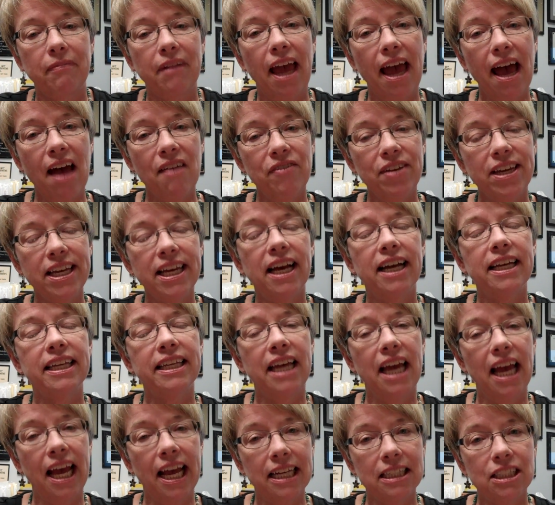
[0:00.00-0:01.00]
having a
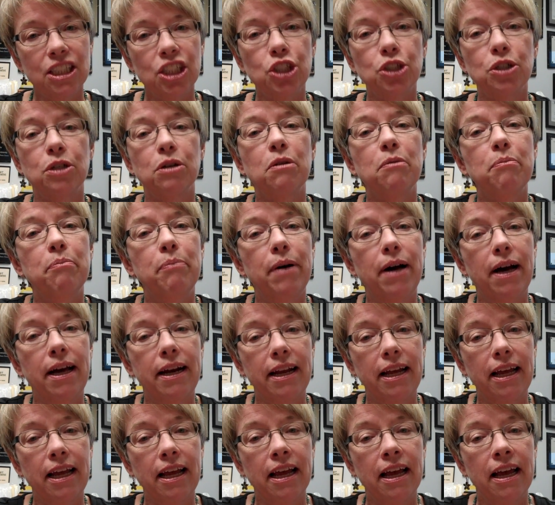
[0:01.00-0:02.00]
cancer
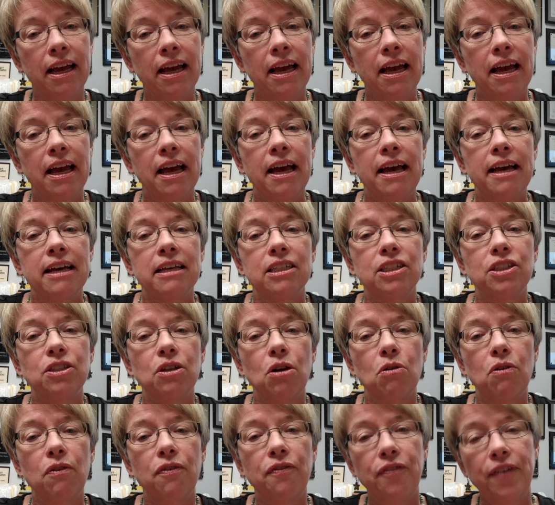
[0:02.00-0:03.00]
buddy.
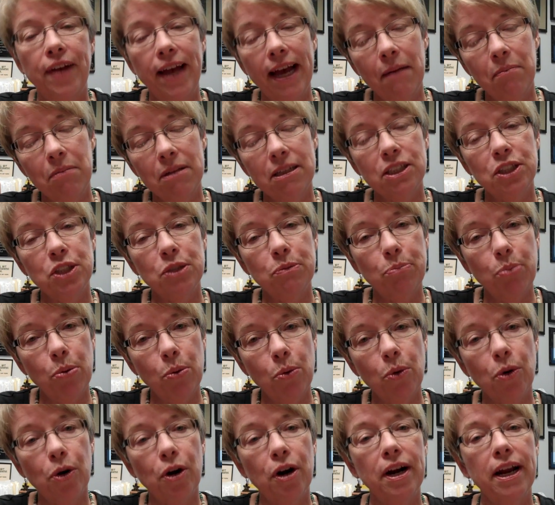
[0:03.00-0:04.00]
So family
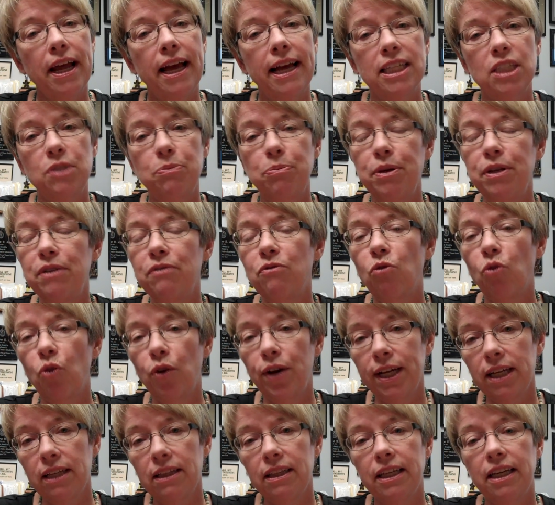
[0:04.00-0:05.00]
support has been
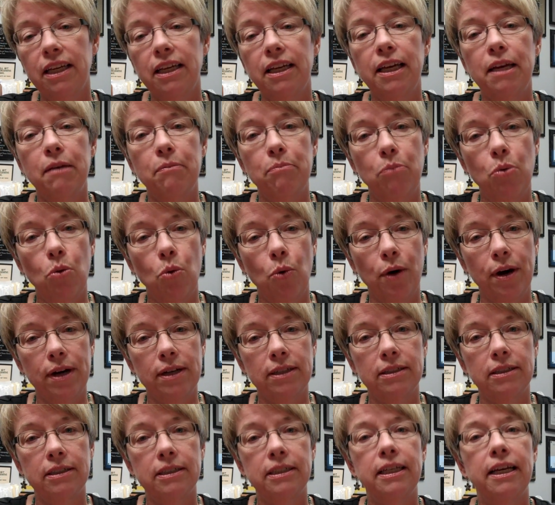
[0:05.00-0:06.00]
really
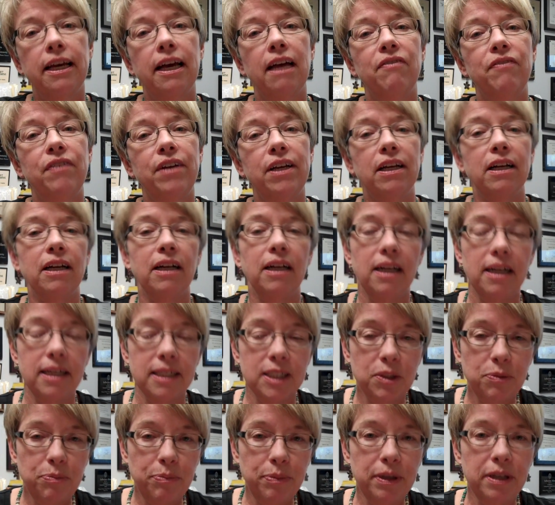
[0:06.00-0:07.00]
important, having a
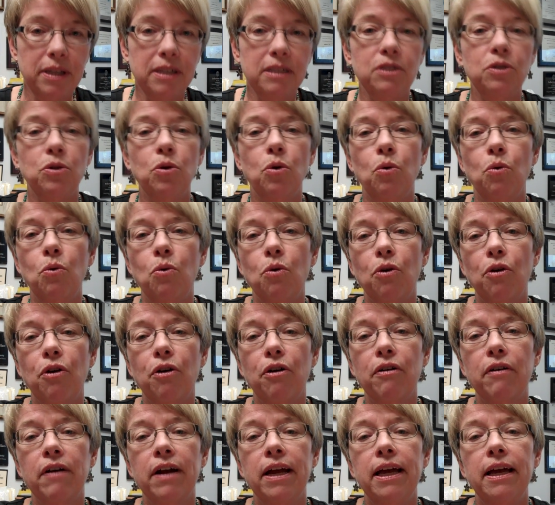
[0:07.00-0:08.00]
husband
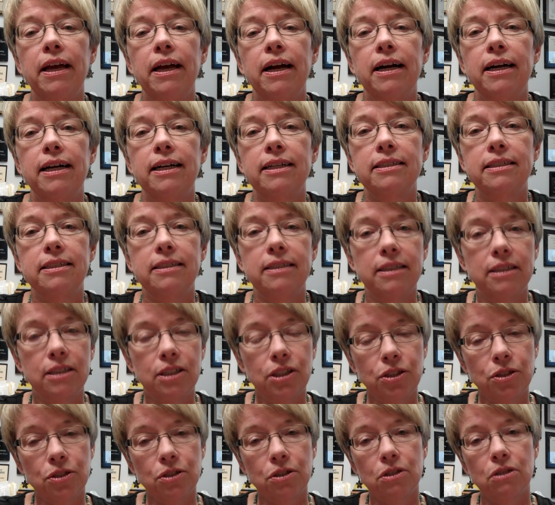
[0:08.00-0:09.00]
or a
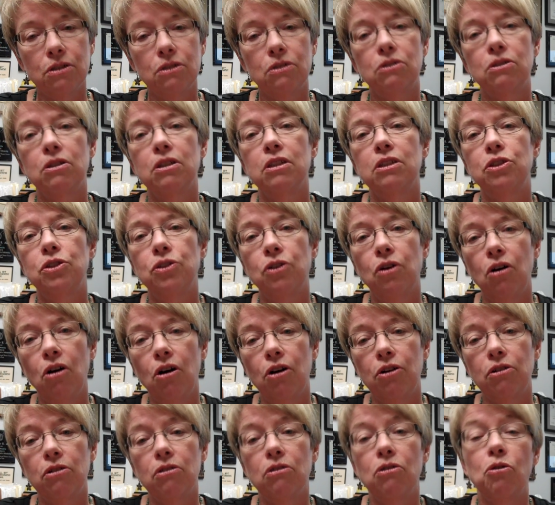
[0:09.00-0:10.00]
sister or a
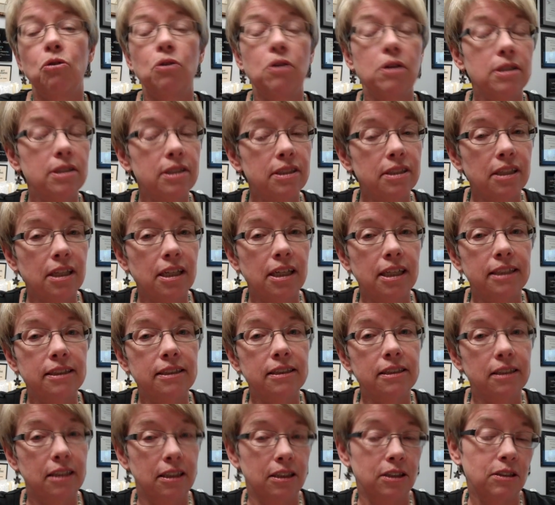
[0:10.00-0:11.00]
daughter or a son.
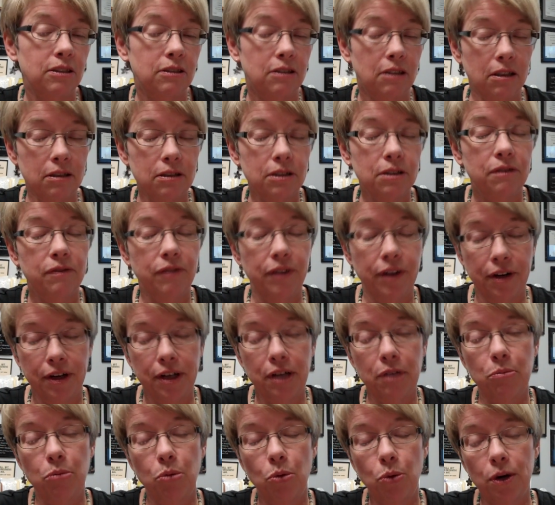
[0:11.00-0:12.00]
Sons are also
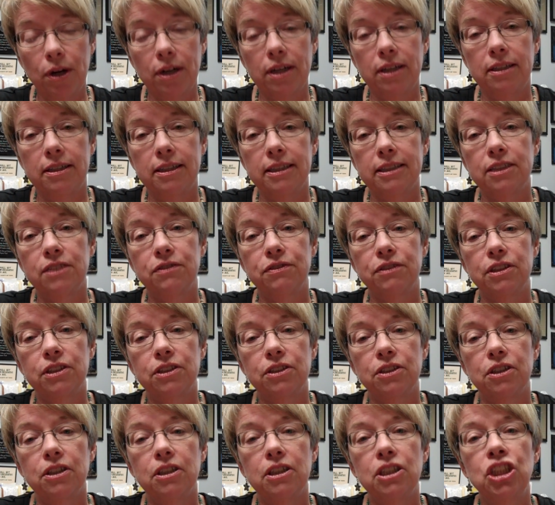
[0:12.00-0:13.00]
very important in this
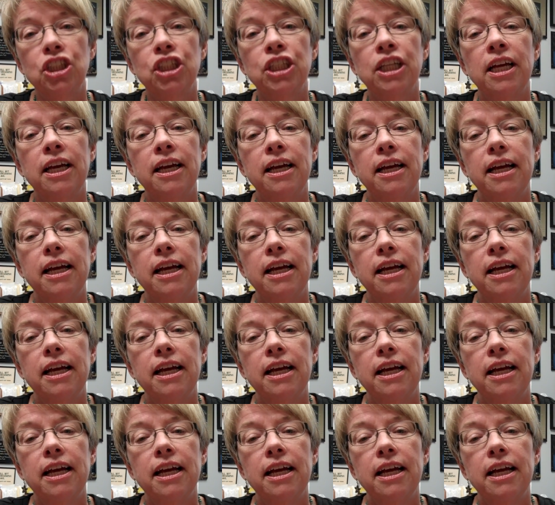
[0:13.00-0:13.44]
research.